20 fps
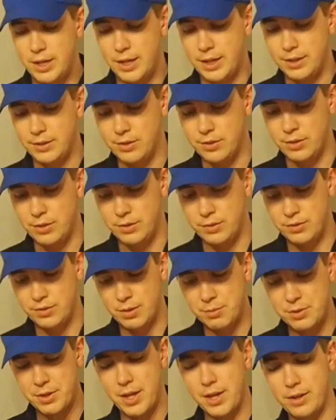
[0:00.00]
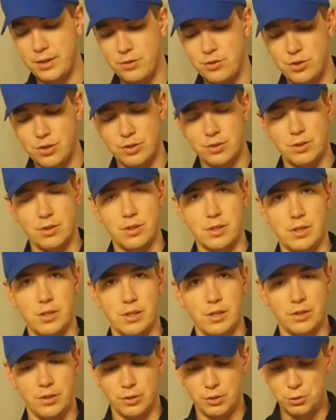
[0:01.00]
And some of that is just the
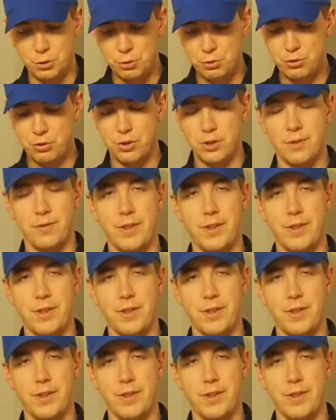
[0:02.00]
dilution